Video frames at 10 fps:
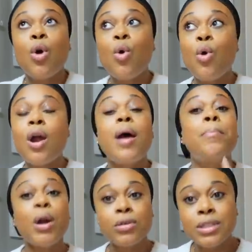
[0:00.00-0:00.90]
or a
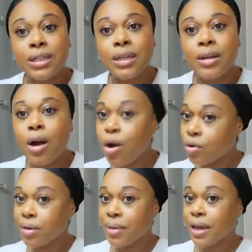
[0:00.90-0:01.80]
person
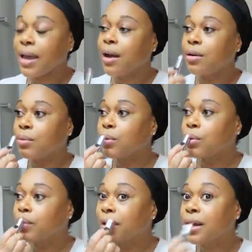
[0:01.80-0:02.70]
holding me accountable
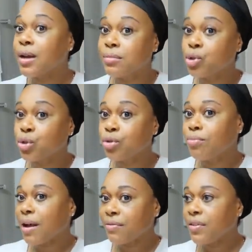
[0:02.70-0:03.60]
when it comes to
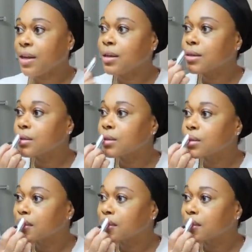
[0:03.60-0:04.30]
my fitness.